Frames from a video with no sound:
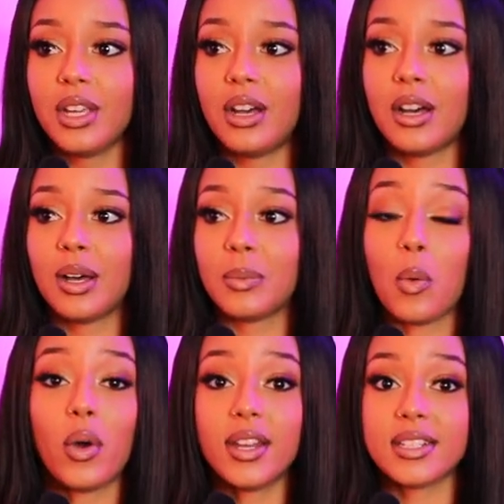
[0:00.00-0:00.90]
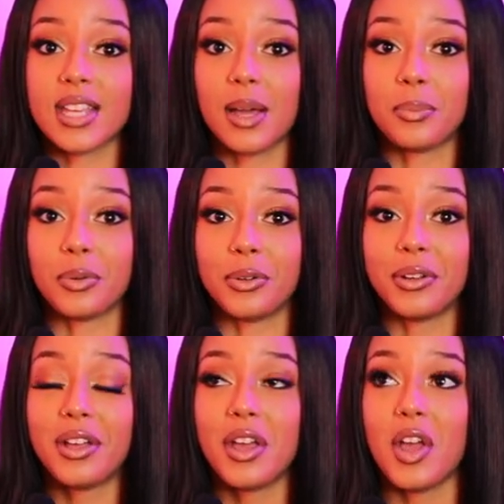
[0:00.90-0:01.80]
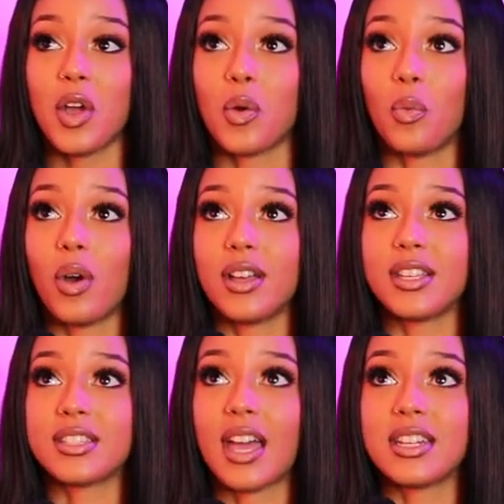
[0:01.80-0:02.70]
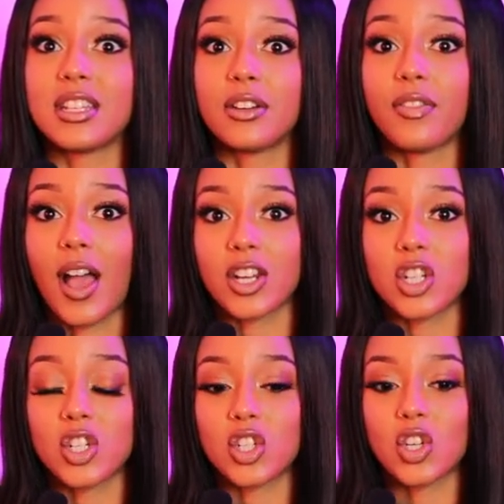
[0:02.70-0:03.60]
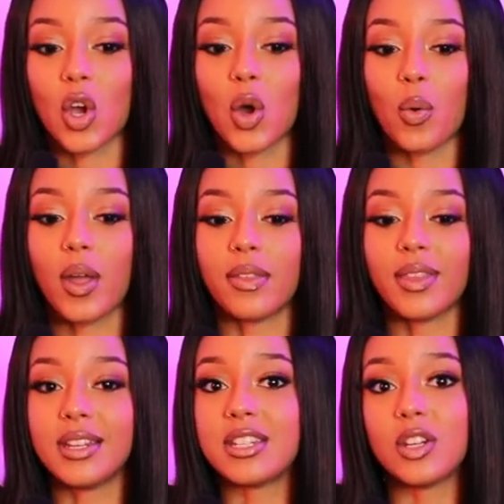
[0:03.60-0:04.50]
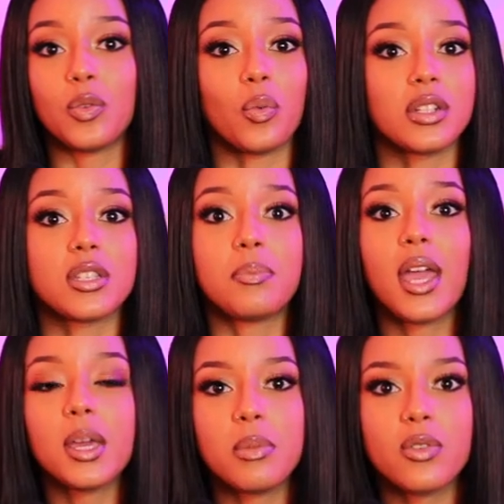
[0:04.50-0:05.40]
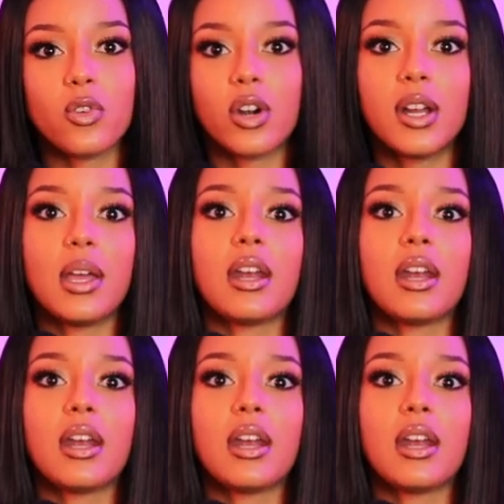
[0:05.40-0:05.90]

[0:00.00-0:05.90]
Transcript: um, one example was I did a fashion show and they didn't want to pay me for it,